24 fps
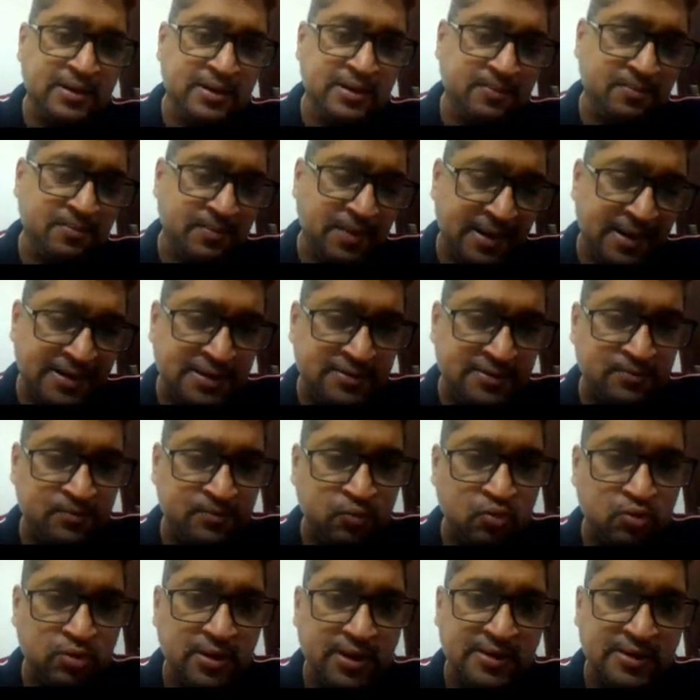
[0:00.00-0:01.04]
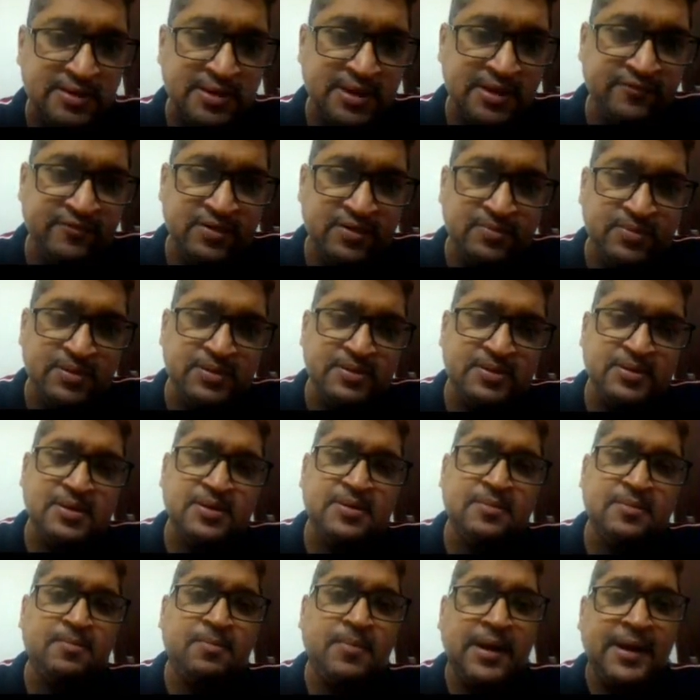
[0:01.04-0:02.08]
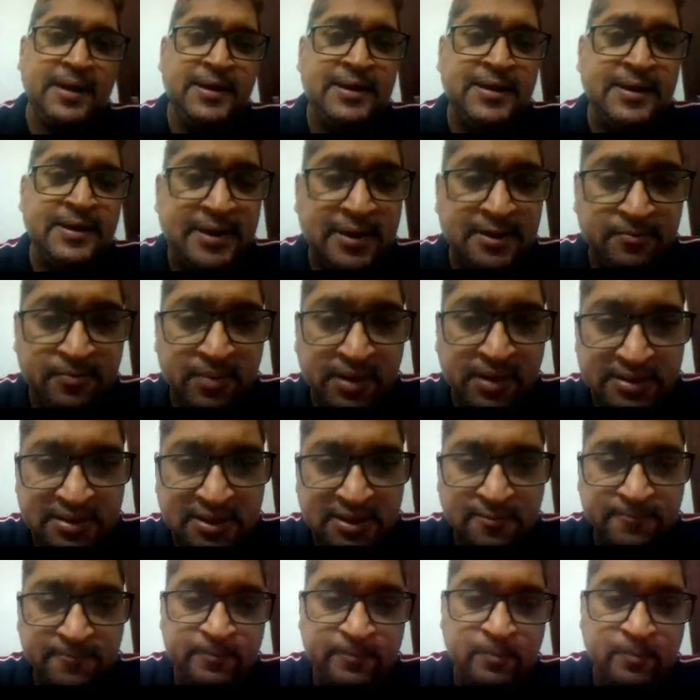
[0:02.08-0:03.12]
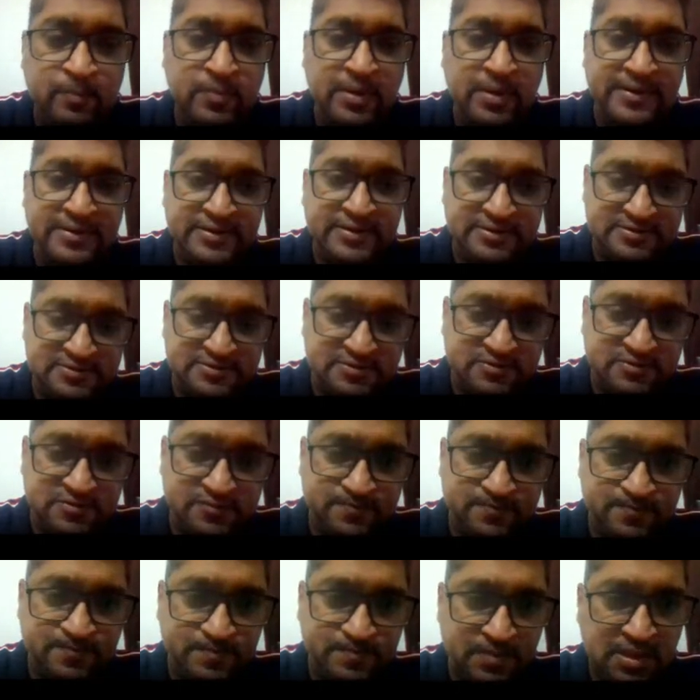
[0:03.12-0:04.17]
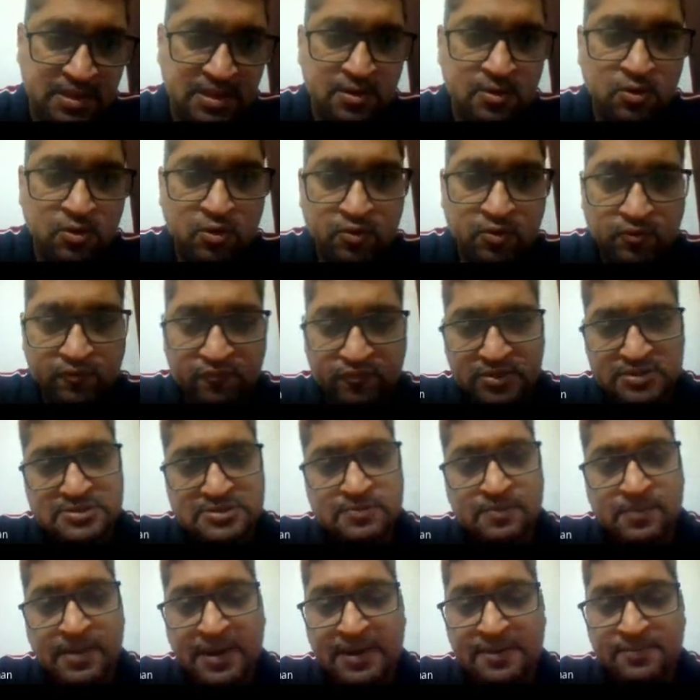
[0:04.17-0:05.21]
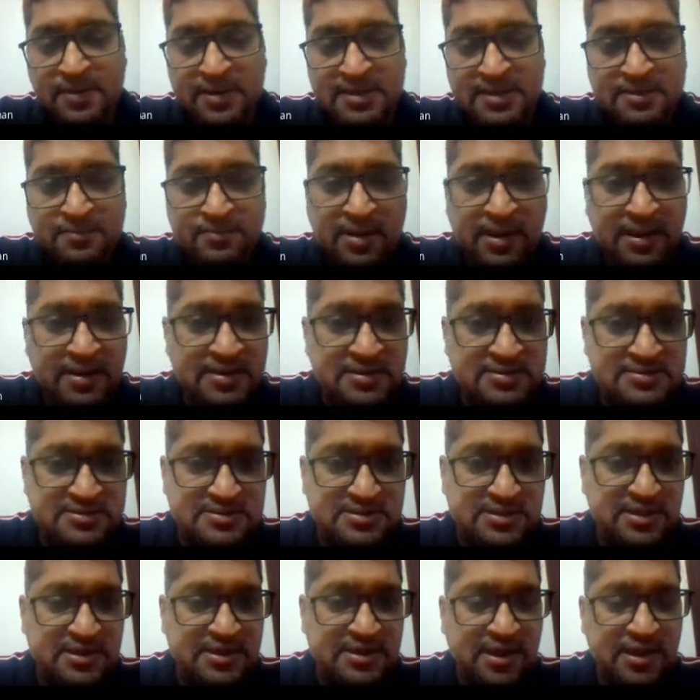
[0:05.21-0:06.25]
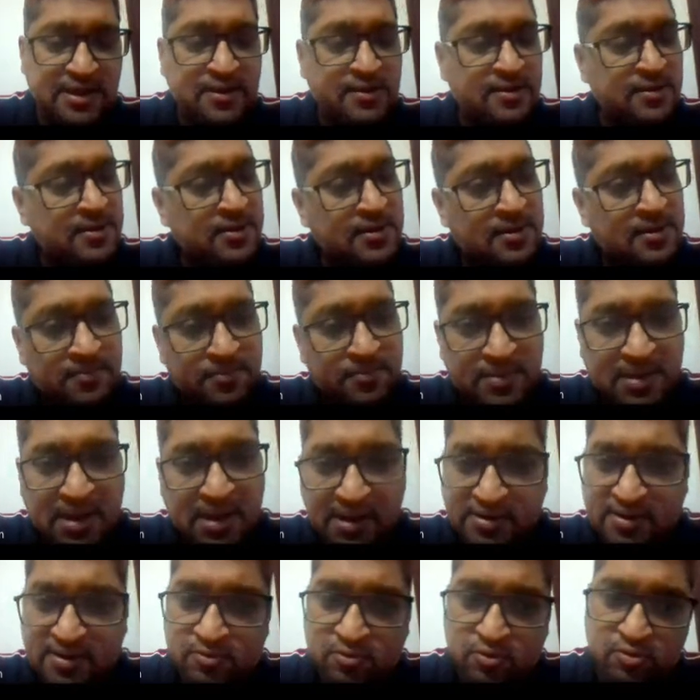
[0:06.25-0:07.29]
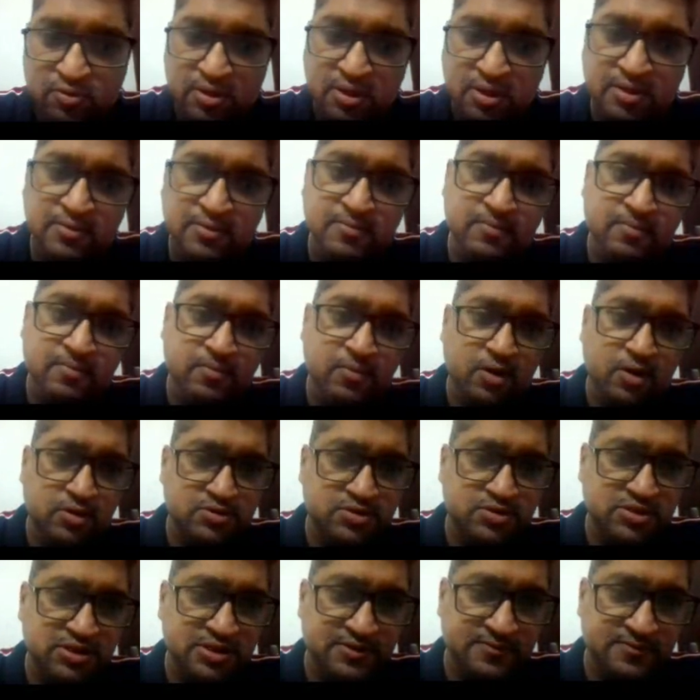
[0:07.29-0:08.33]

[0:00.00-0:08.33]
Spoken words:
mining pool and they will be mined again by the miners. Once mined by the miners, they can be added to the blockchain.